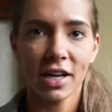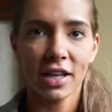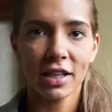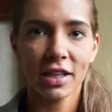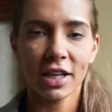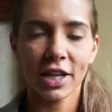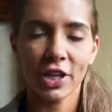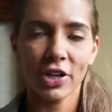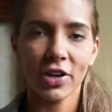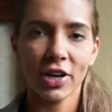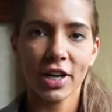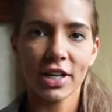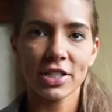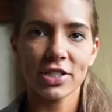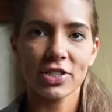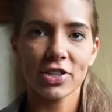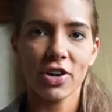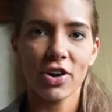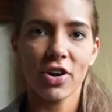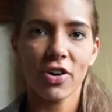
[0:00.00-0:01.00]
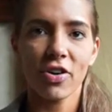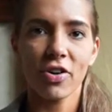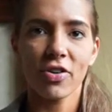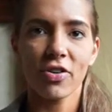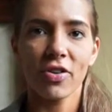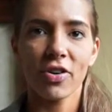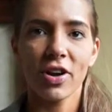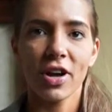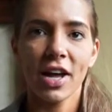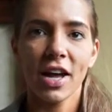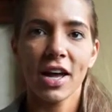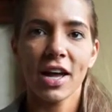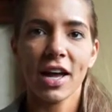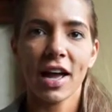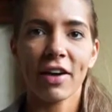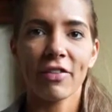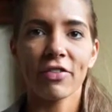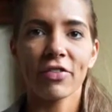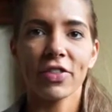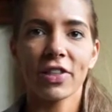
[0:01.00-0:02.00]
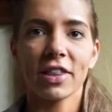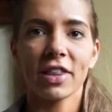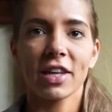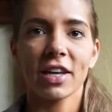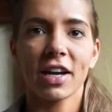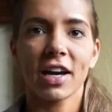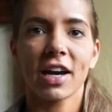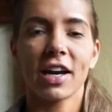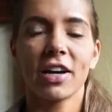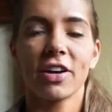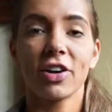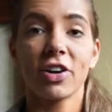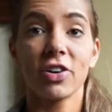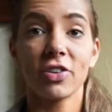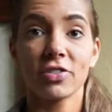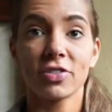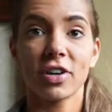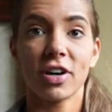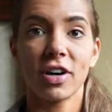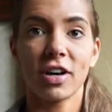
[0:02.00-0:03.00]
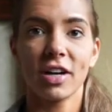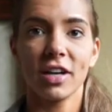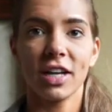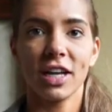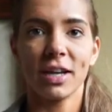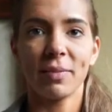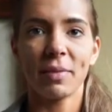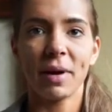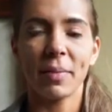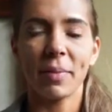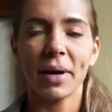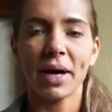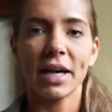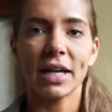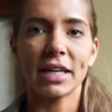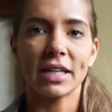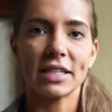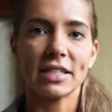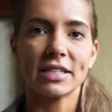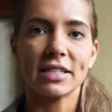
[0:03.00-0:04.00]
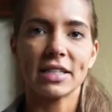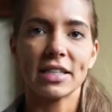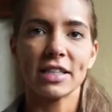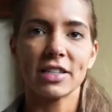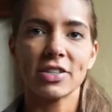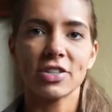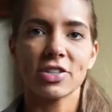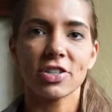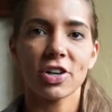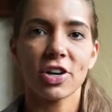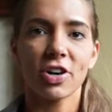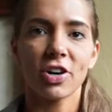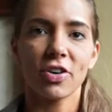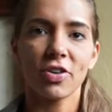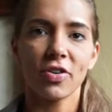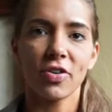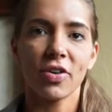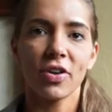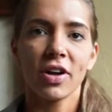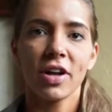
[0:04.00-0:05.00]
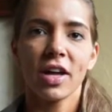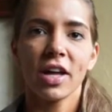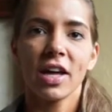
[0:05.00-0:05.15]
let you guys know everything that kind of goes on in my mind. And so